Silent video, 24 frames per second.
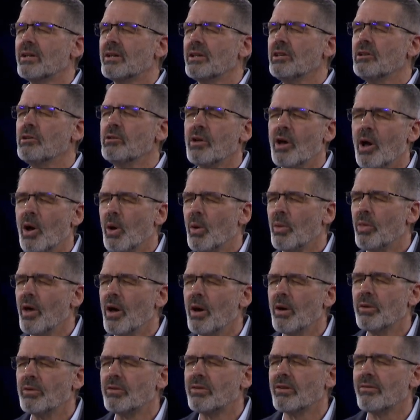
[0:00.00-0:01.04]
You know
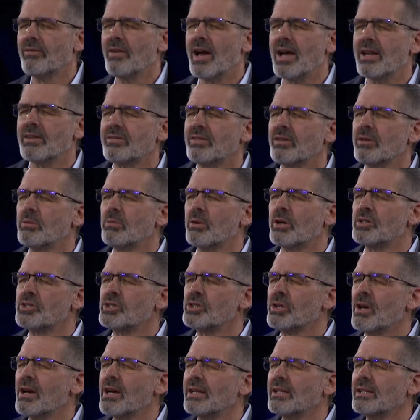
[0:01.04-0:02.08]
those of us who are
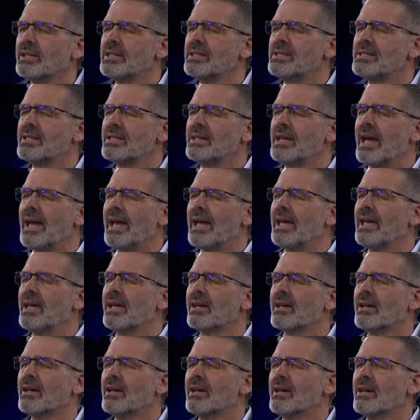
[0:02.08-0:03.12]
struggling today,